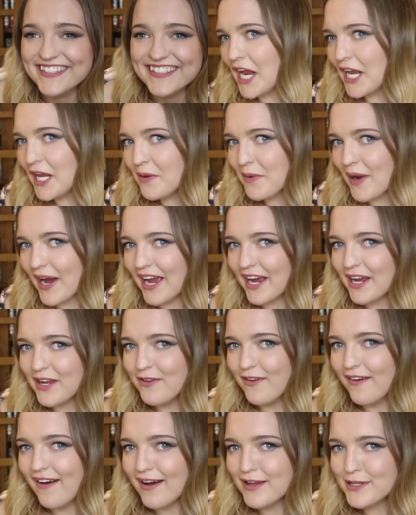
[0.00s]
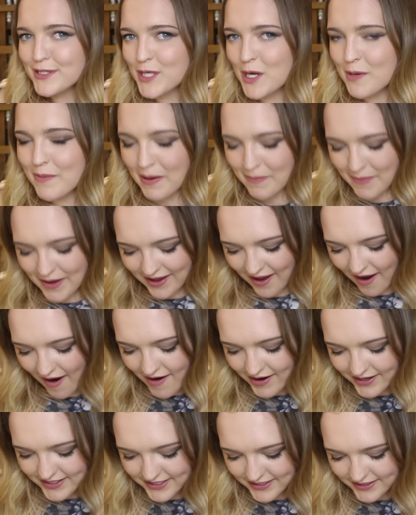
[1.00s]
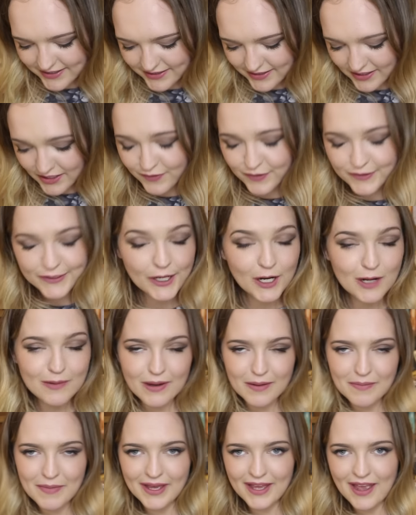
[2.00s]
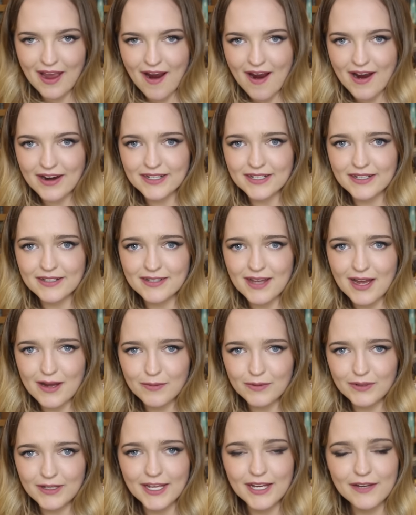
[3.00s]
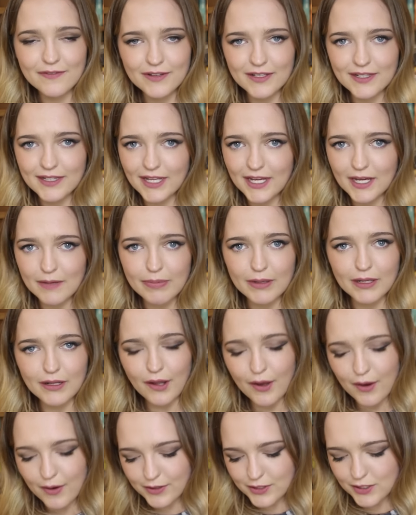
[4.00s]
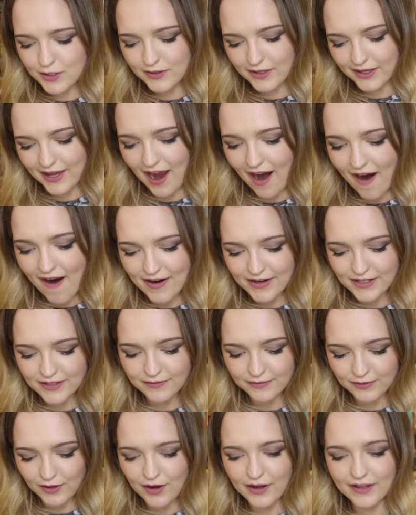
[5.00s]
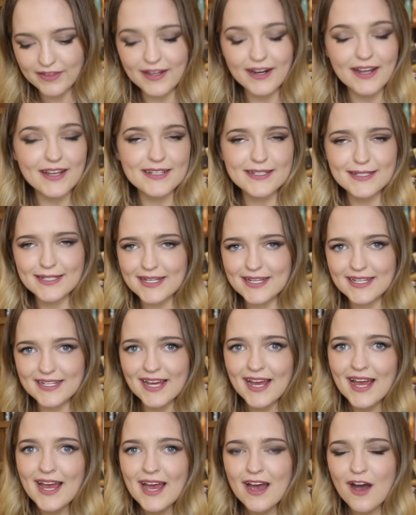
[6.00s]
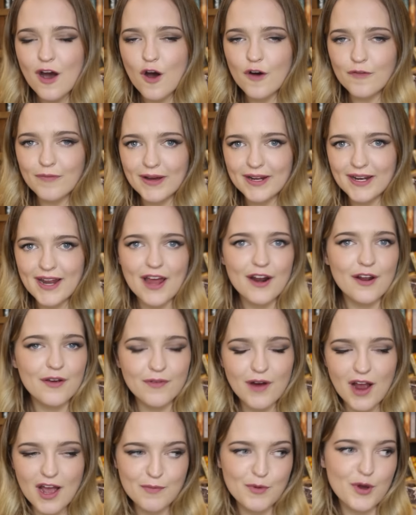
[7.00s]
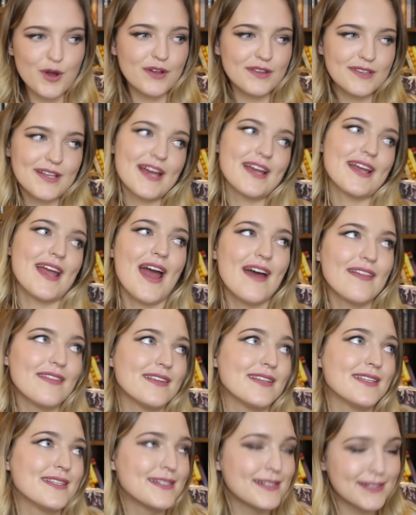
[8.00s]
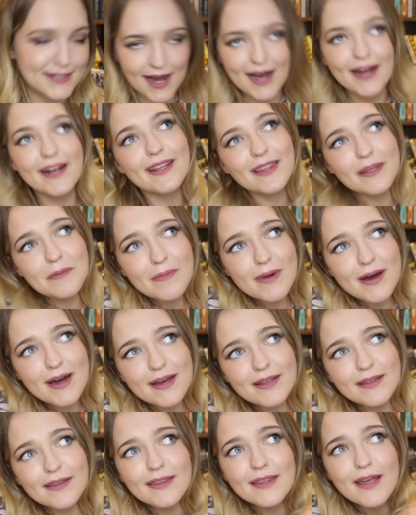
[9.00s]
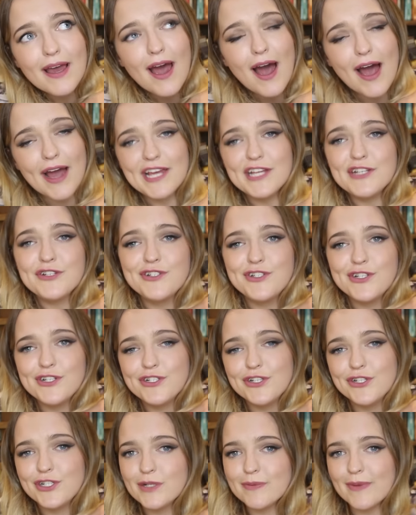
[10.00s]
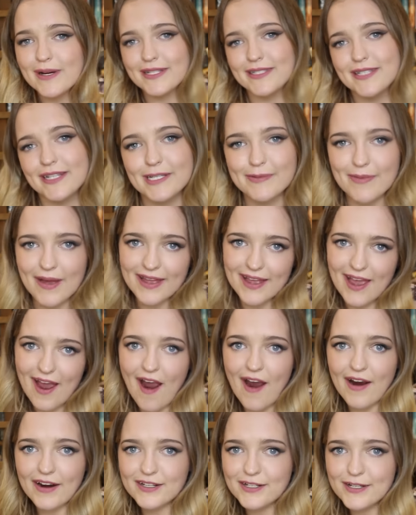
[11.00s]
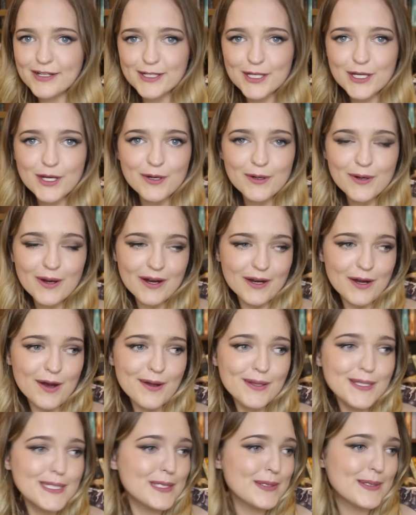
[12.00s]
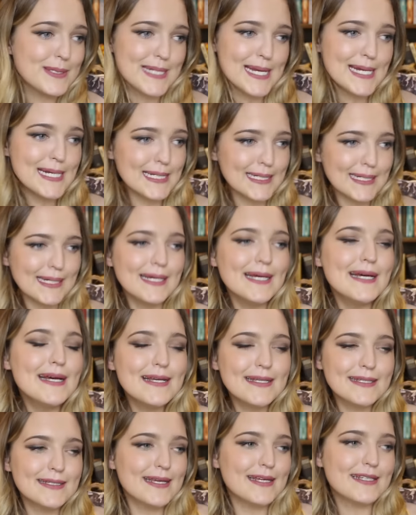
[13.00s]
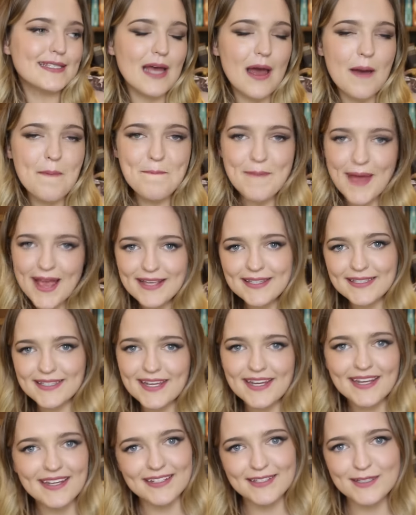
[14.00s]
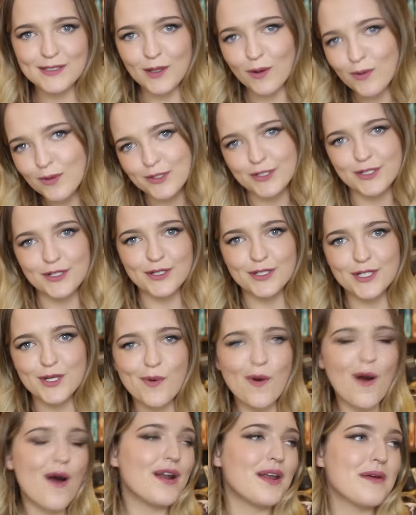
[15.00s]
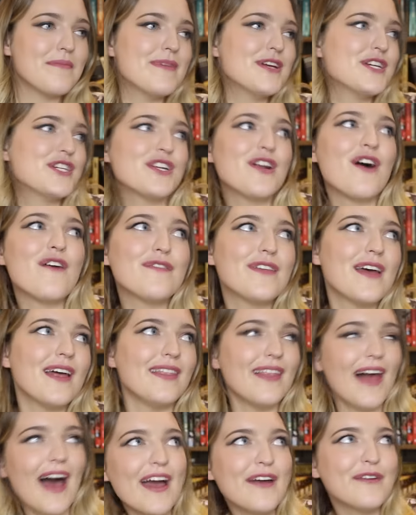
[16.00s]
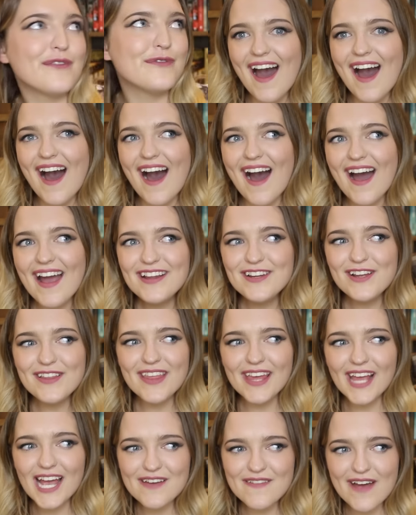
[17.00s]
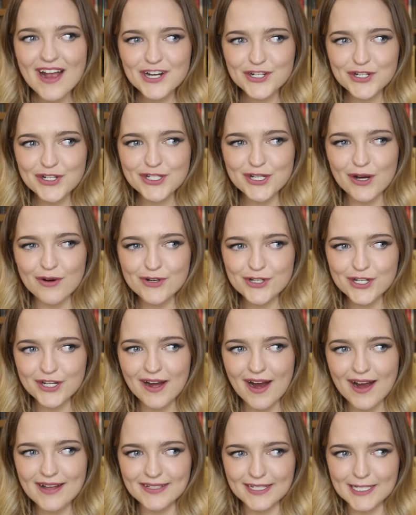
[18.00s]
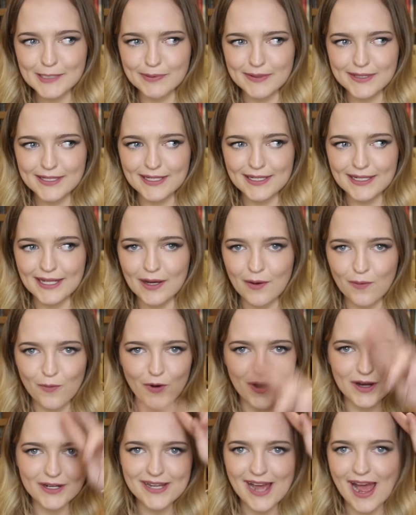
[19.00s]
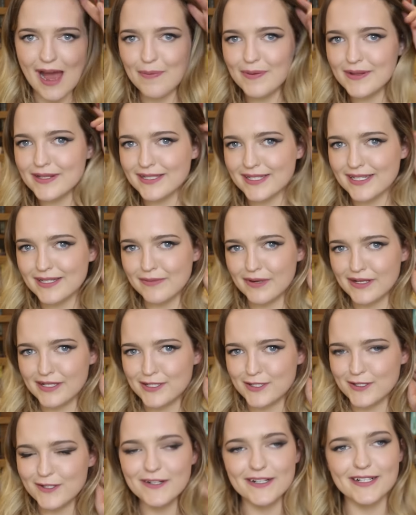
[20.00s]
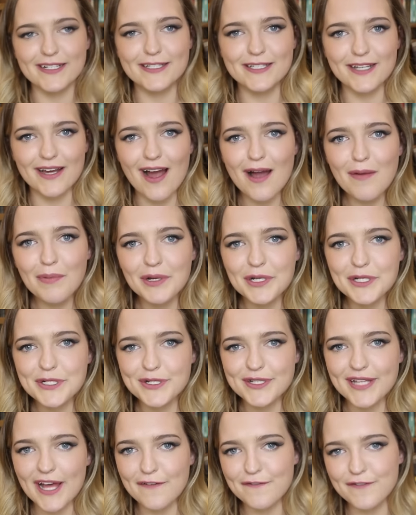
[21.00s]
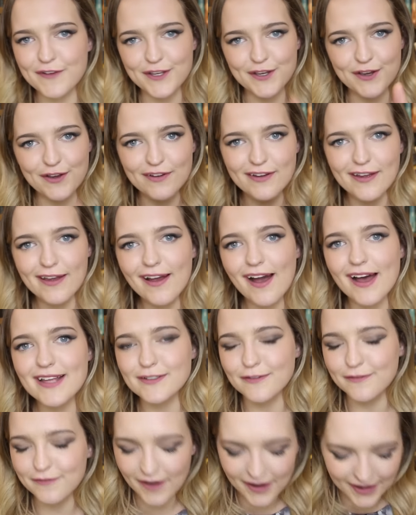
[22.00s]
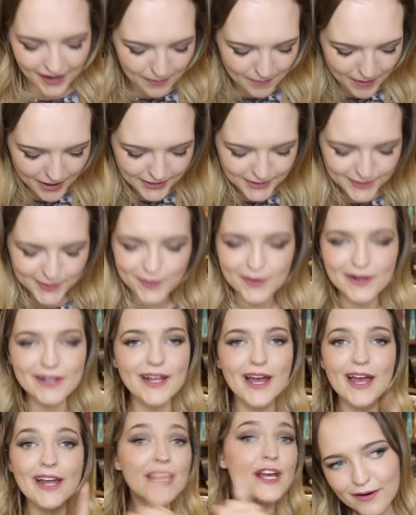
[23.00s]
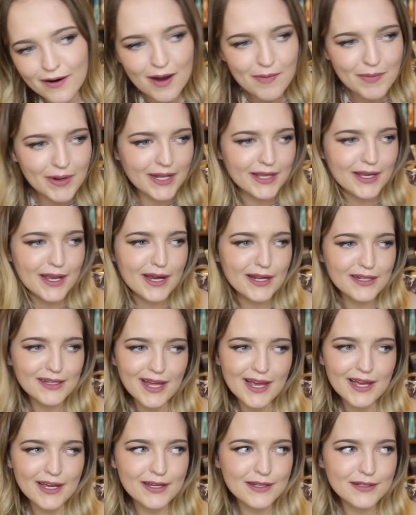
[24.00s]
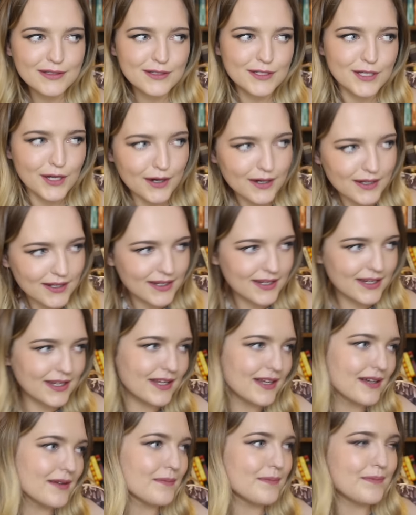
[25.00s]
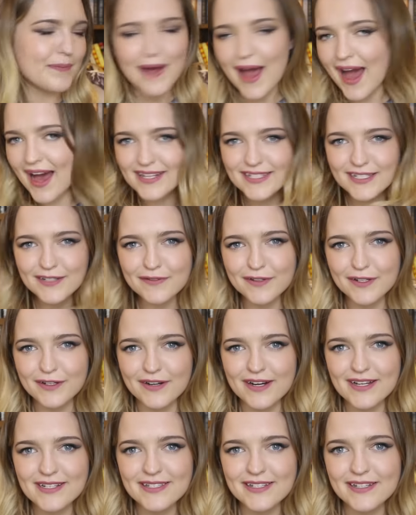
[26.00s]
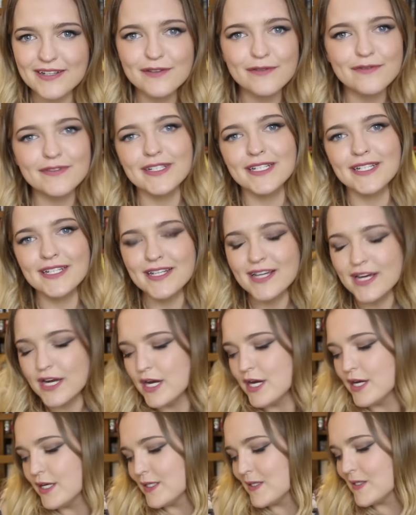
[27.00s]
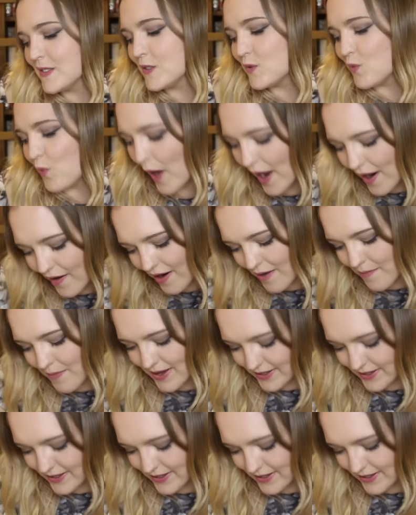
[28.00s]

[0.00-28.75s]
Anyway, you guys know about my characters, and if you don't know about my characters, I will leave a link below to the character vlog that I did of my NaNoWrimo, like, at the start of the month. I introduced you to my six main characters who are, coincidentally, six amazing soldiers who are on a mission of their life. I don't think I've actually told you guys explicitly, like, what happens in my story, so I'm gonna do that for you. You guys will find out my storyline, or I'm gonna get, like, totally passive-aggressive and swear at